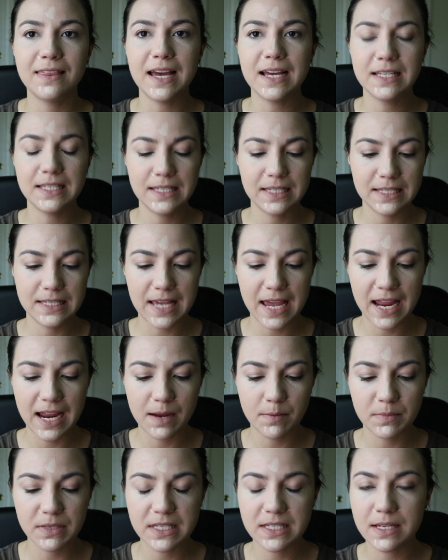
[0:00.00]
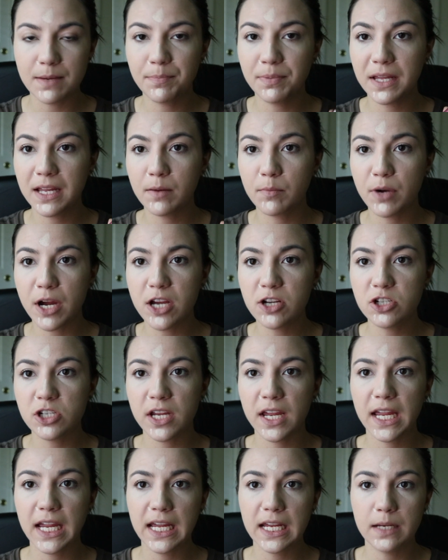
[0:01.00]
that same stippling brush
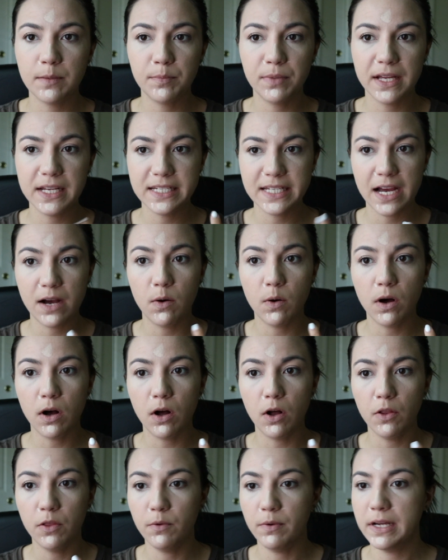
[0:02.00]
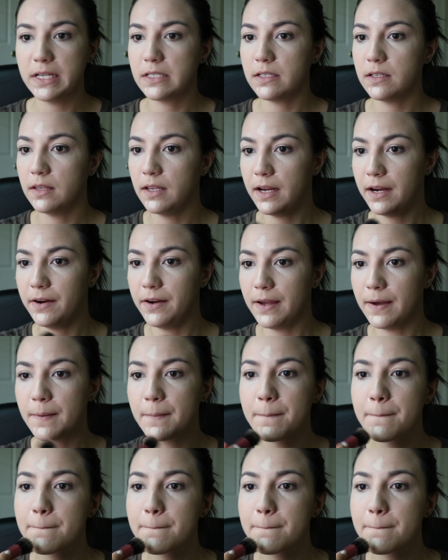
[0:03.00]
and blend out all the rest of the area.